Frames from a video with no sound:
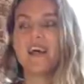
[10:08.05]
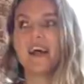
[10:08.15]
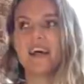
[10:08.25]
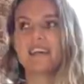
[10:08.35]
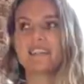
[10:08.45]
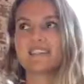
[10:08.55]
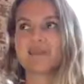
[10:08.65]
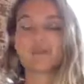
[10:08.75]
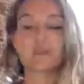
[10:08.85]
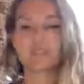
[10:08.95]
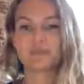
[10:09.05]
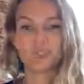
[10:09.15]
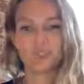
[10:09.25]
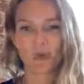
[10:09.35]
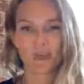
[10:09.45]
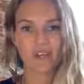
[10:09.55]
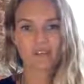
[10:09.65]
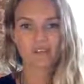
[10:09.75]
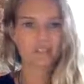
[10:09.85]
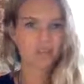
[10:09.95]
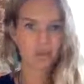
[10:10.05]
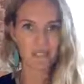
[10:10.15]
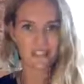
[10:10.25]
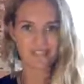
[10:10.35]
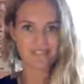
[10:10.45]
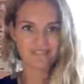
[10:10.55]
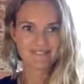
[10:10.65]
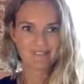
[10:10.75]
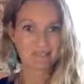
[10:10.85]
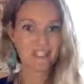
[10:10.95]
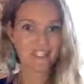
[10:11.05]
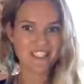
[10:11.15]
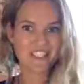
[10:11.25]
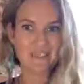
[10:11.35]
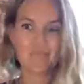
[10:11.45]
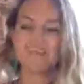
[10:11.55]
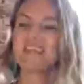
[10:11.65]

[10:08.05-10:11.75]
And of course, with joy, celebration, appreciation.